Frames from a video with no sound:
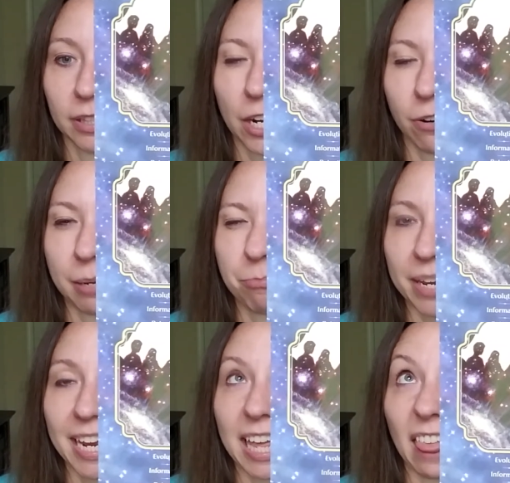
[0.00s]
literally
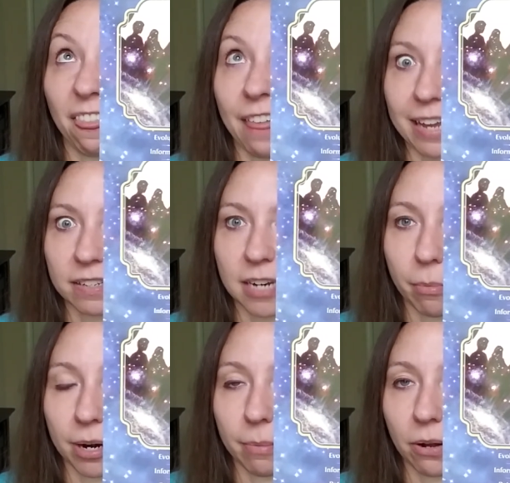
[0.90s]
being that
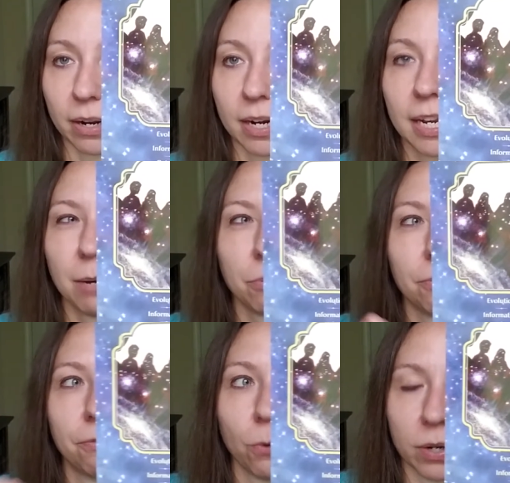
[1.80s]
stubborn about it. It will
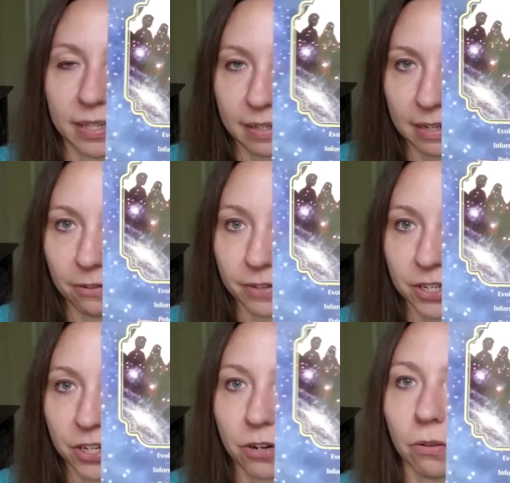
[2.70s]
force itself
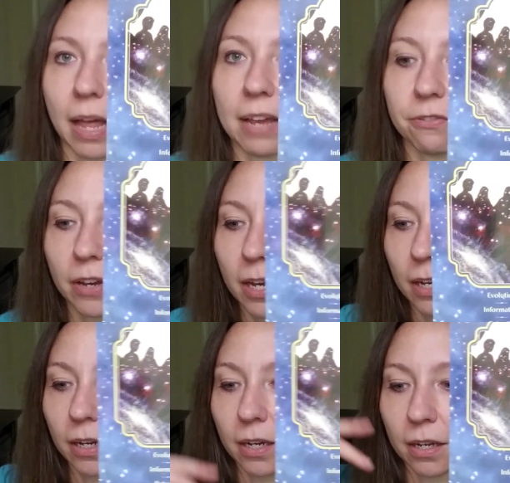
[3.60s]
into your life.
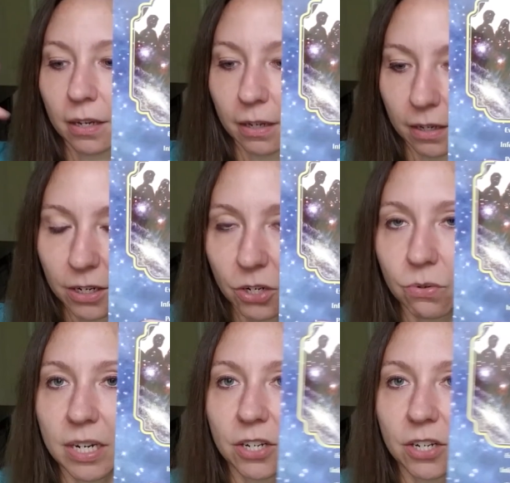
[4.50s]
You need